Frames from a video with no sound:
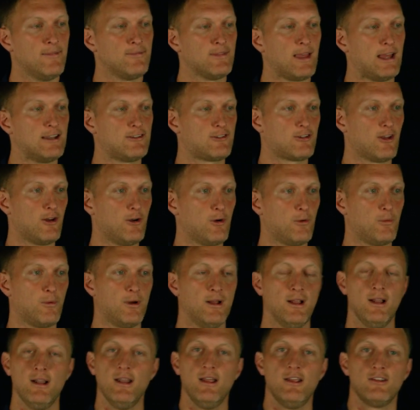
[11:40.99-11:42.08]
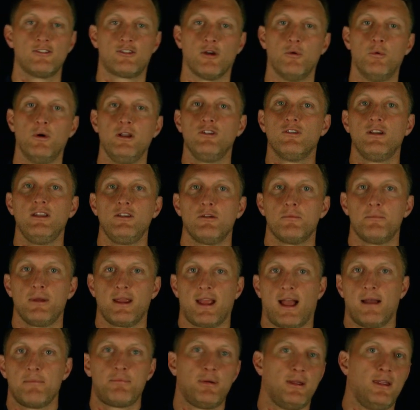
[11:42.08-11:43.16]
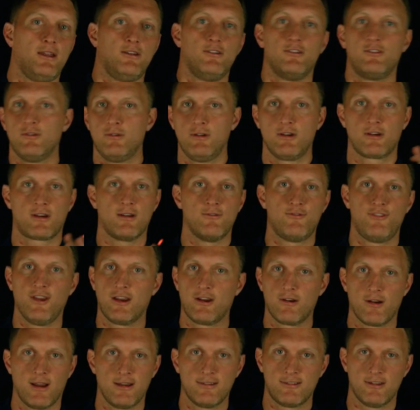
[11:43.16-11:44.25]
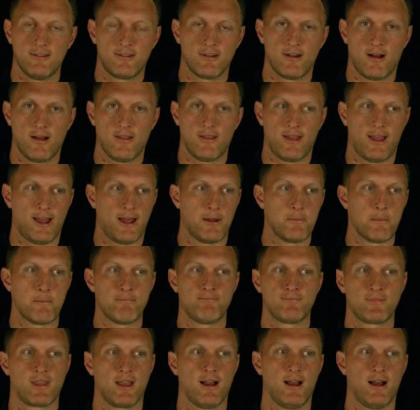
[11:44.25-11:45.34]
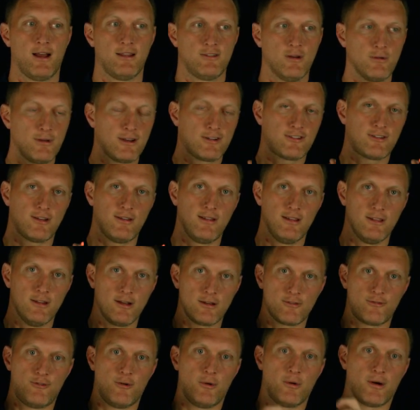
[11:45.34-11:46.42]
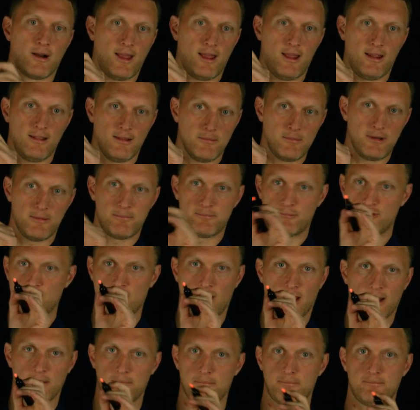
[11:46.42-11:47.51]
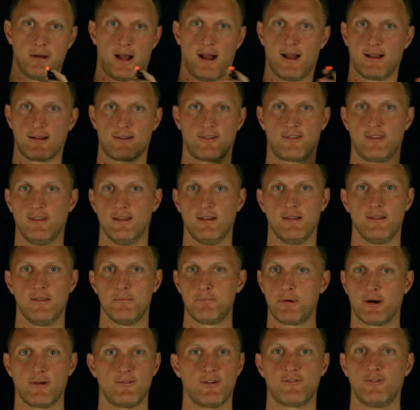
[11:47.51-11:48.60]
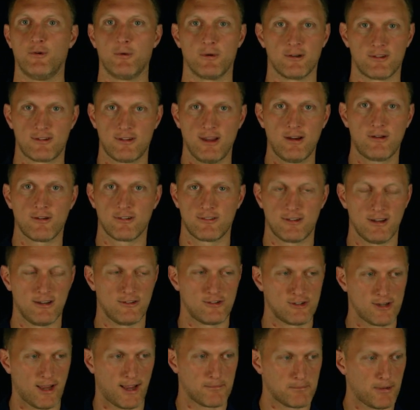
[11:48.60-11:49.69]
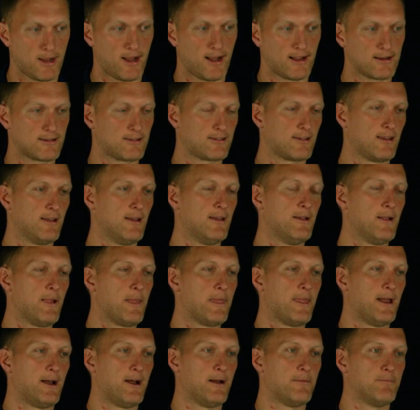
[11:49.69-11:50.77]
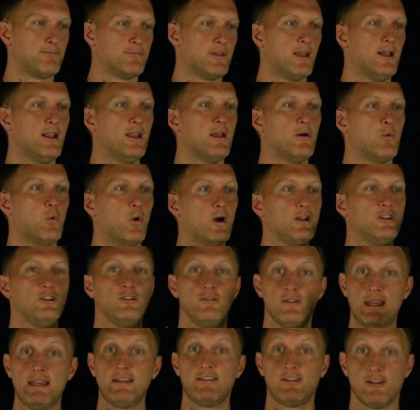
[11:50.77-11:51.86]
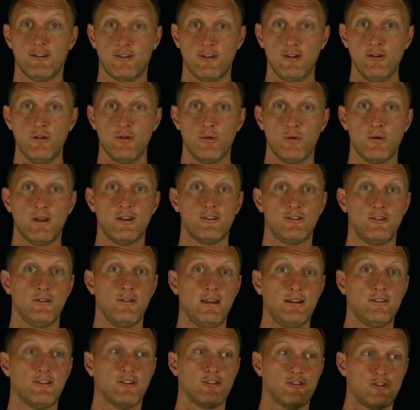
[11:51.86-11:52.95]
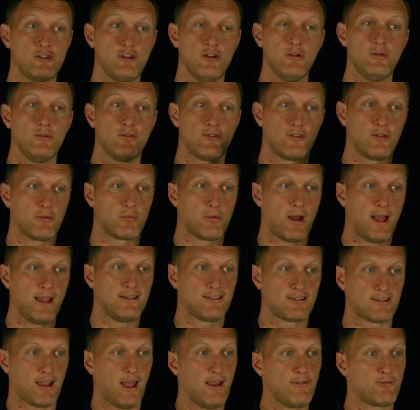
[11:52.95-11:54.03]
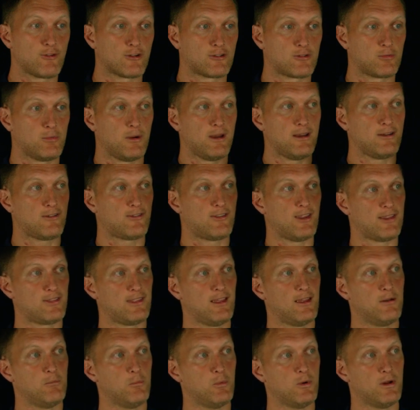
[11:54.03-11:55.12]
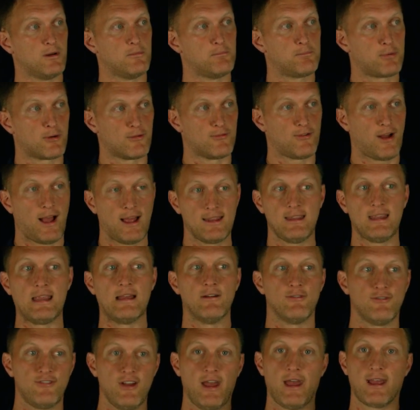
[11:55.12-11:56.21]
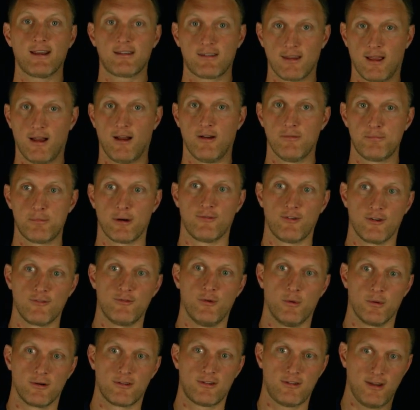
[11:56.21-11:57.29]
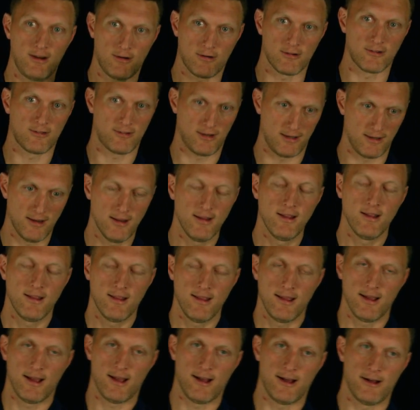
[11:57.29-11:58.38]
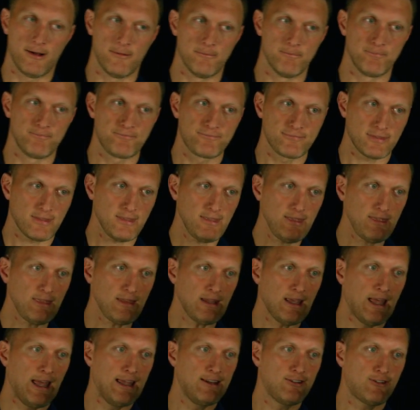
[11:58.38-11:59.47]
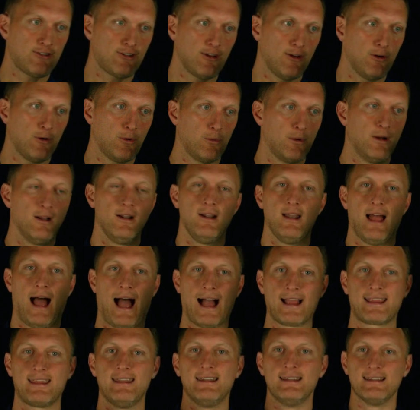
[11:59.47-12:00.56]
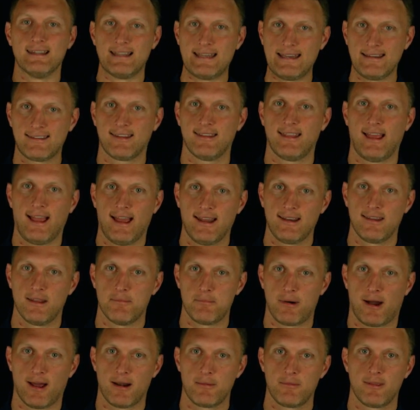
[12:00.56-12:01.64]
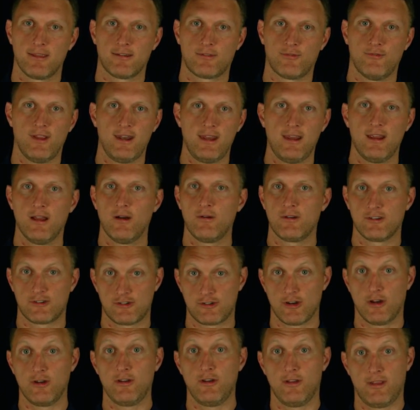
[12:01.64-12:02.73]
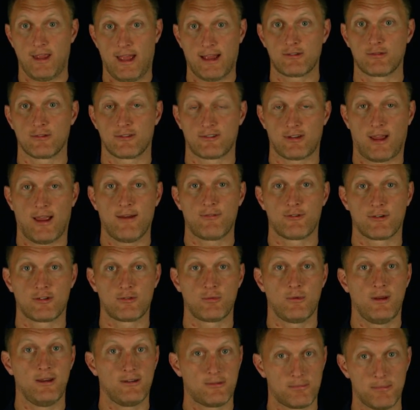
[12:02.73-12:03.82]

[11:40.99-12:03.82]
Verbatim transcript: And so, so when you're in your BIG-IP and you're doing your configurations and all that, uh, don't necessarily look for, hey, let me check box the, the perfect forward secrecy check box. Um, what you need to do is you need to choose the right cipher suites that then would provide the effect of perfect forward secrecy. Um, and so I can link to that in the bottom of this video to show you the actual cipher suites.